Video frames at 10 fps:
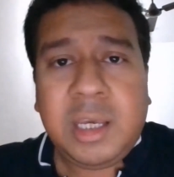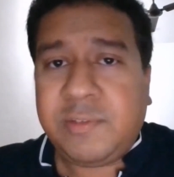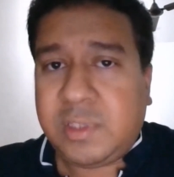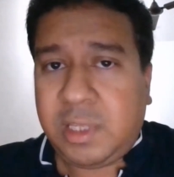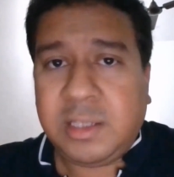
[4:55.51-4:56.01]

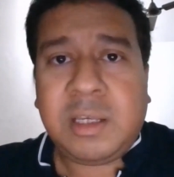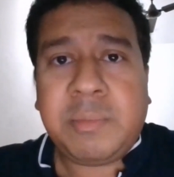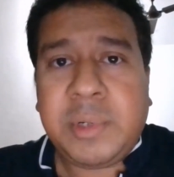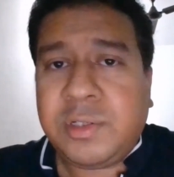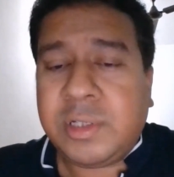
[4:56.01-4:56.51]
If things are
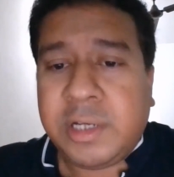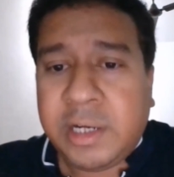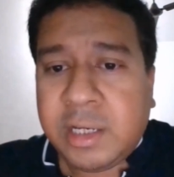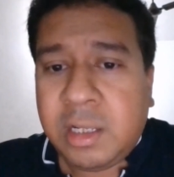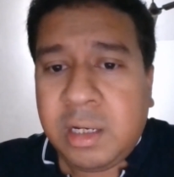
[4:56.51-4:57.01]
patient
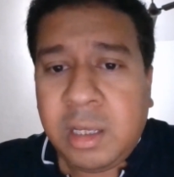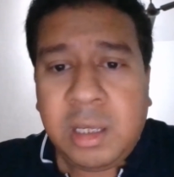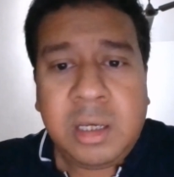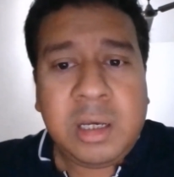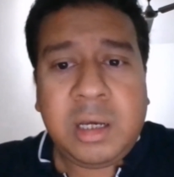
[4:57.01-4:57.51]
critical,
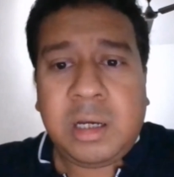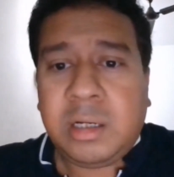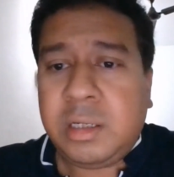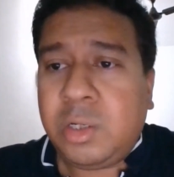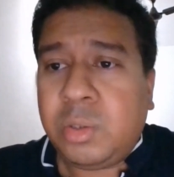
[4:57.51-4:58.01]

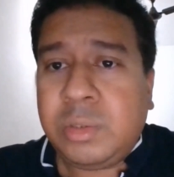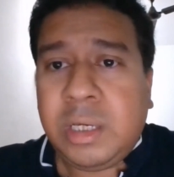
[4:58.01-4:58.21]
they